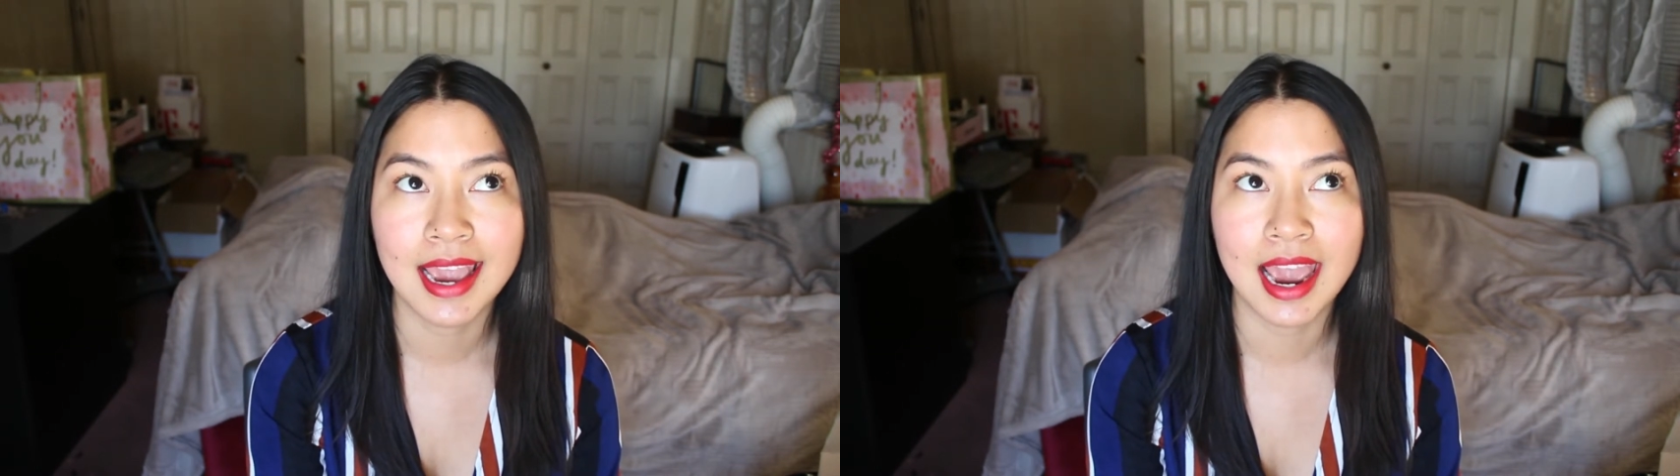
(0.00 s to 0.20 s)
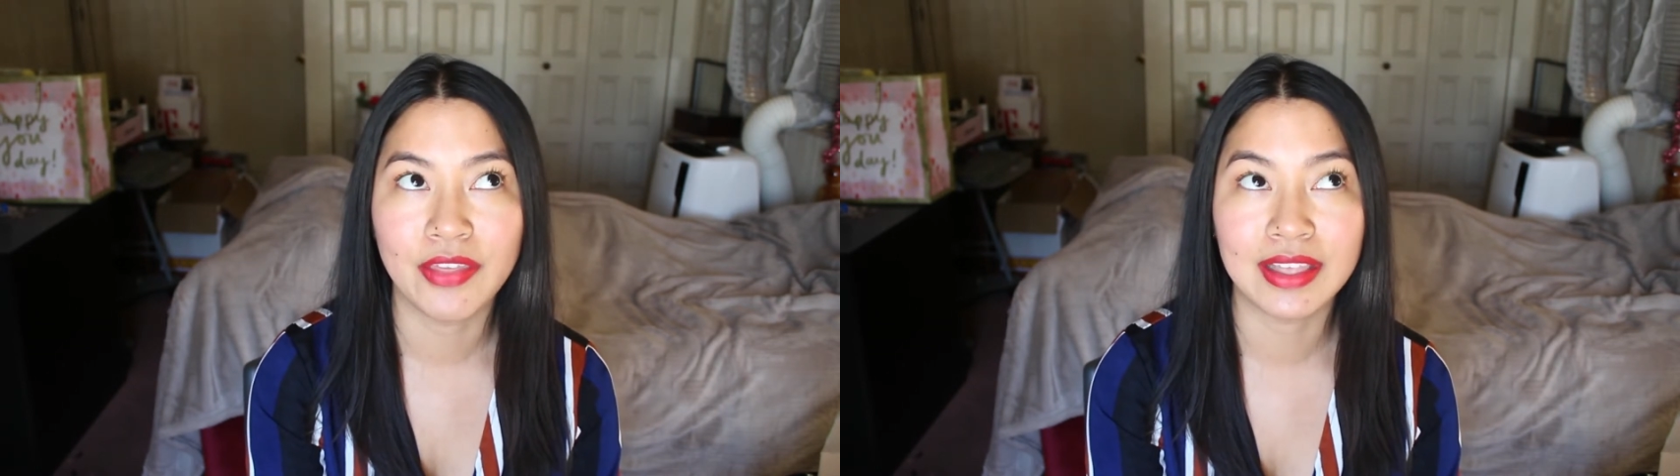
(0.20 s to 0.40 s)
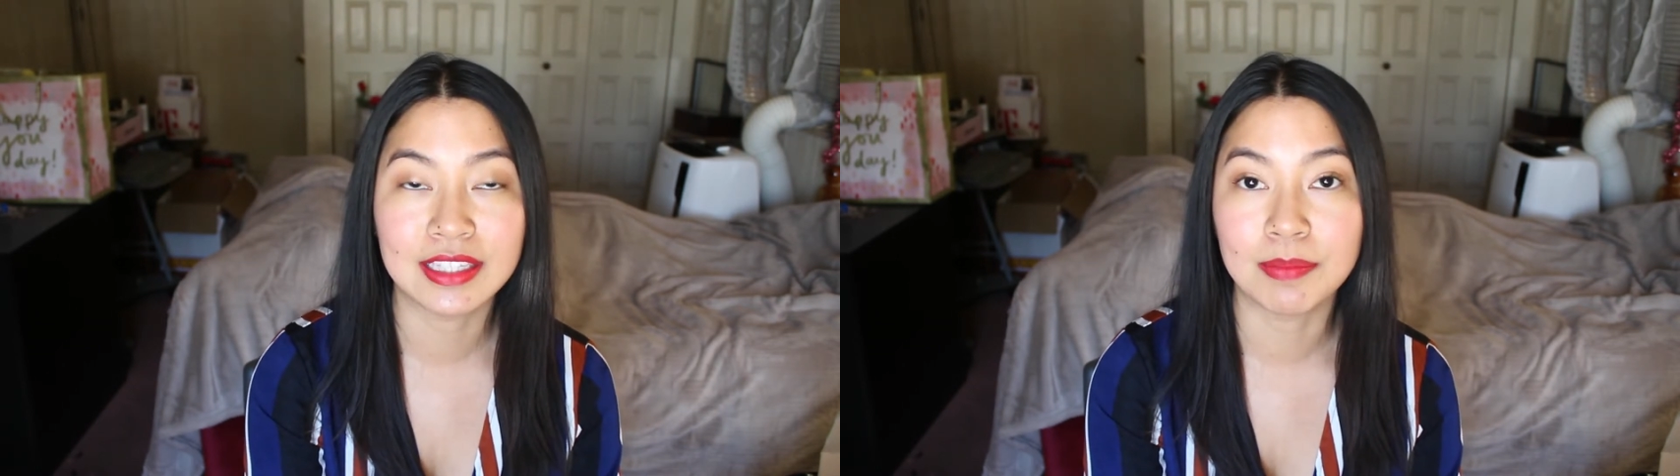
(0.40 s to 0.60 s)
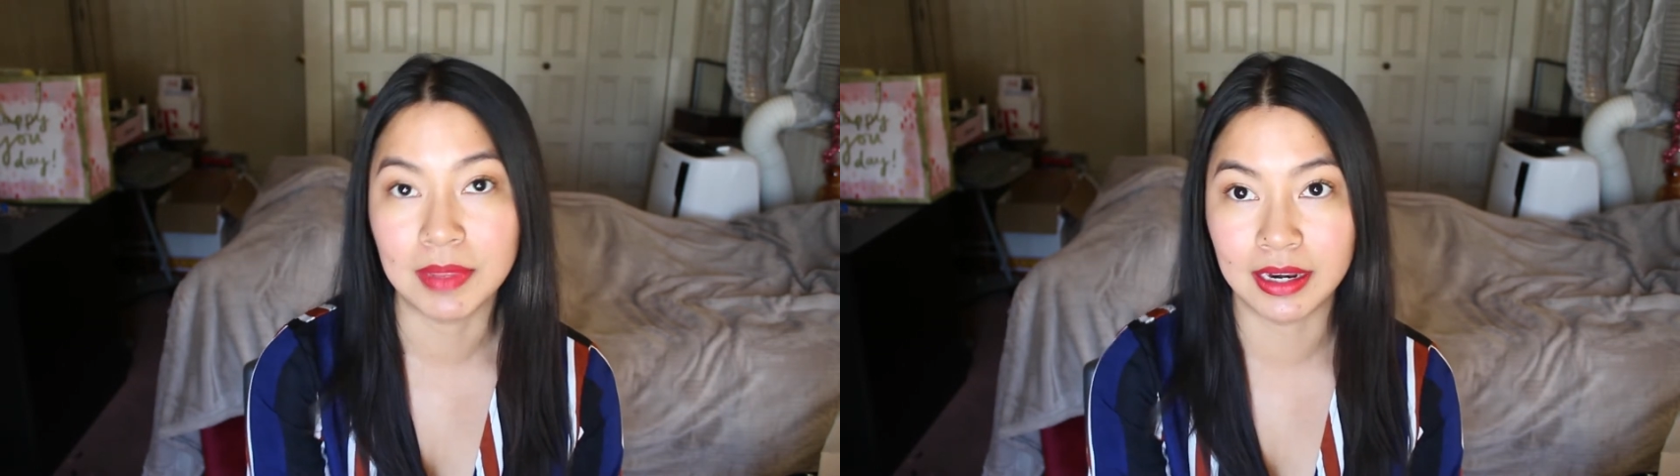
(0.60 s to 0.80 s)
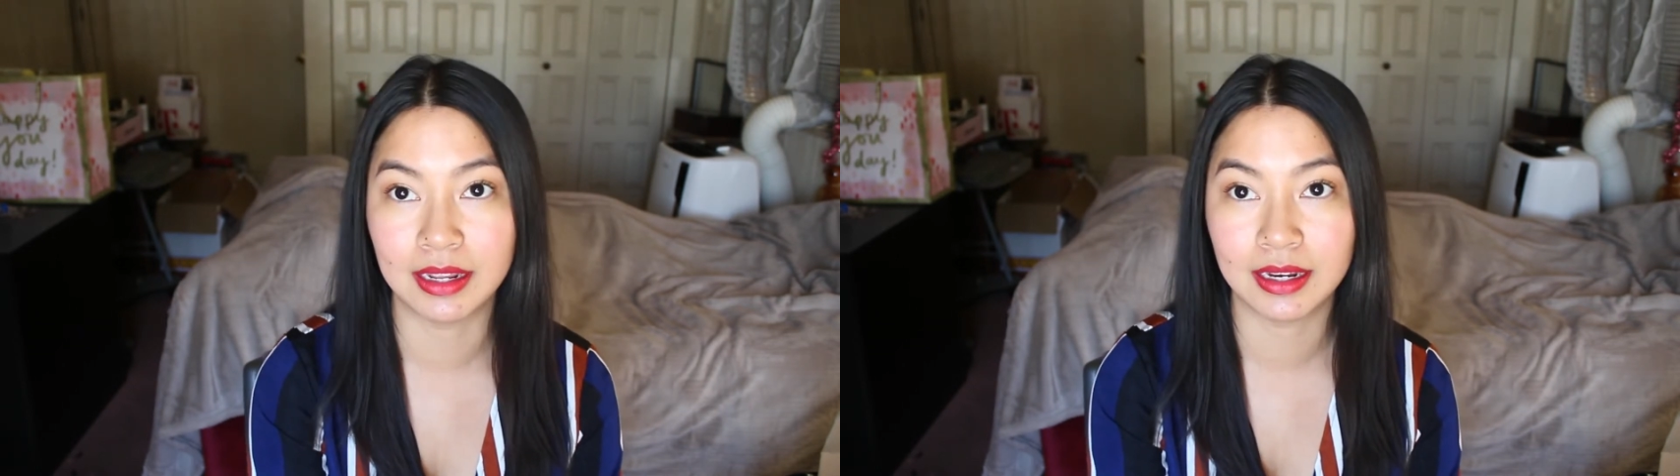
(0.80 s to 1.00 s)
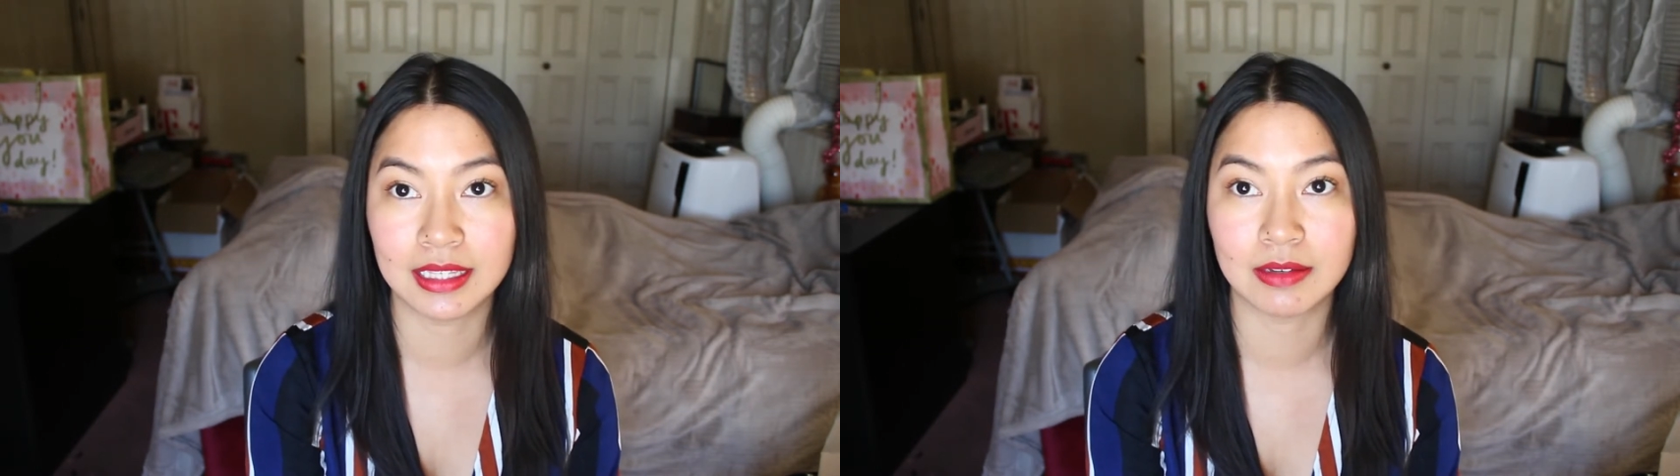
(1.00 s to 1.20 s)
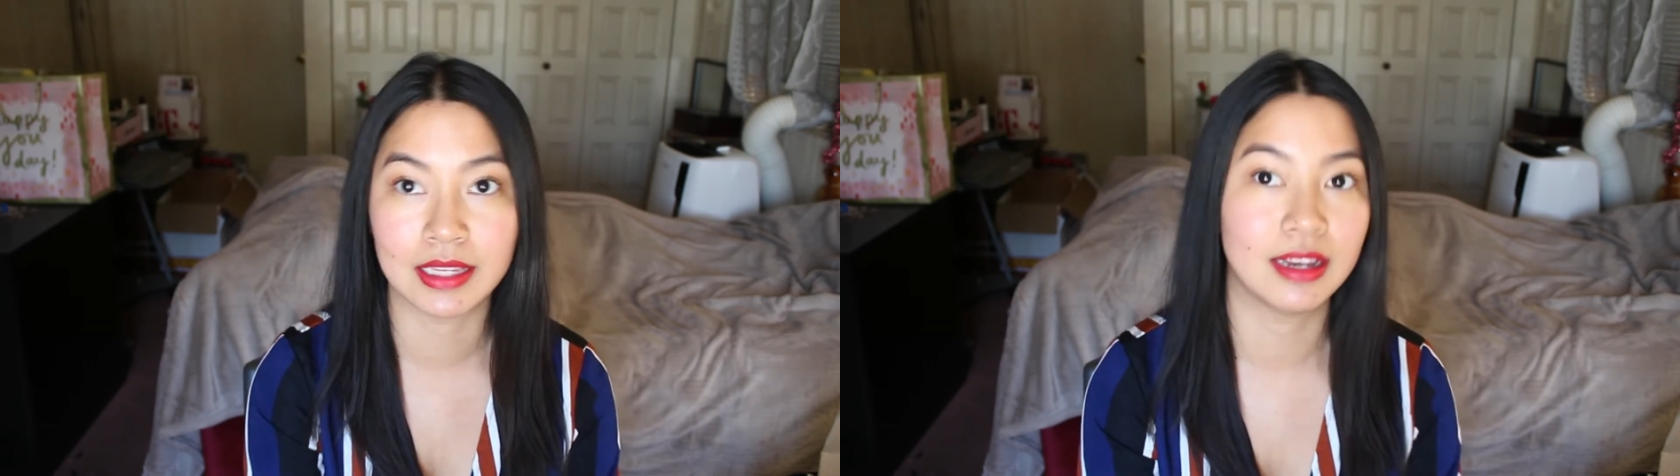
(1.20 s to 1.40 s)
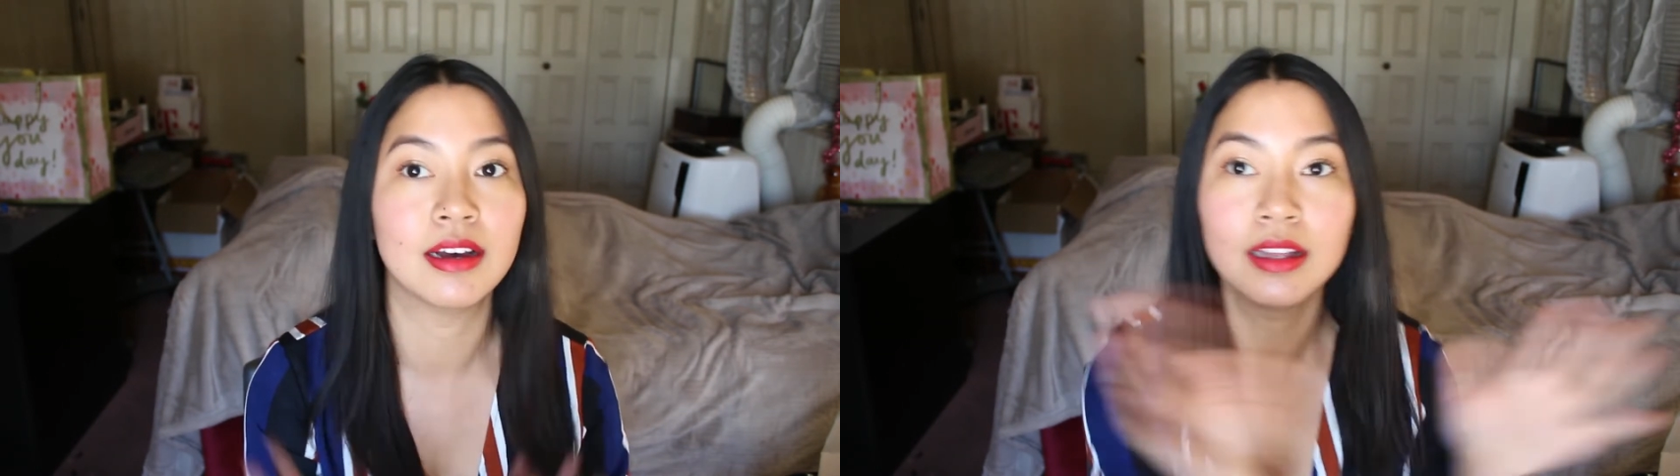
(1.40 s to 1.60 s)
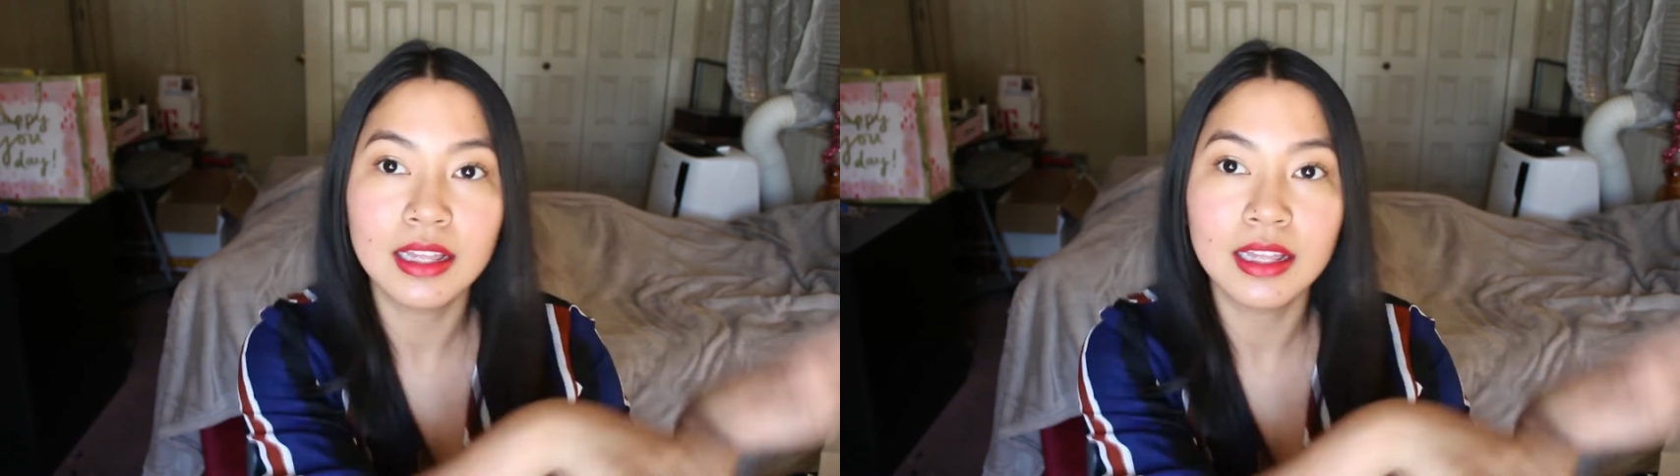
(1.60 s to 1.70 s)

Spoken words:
and then submitted it because I was like, oh,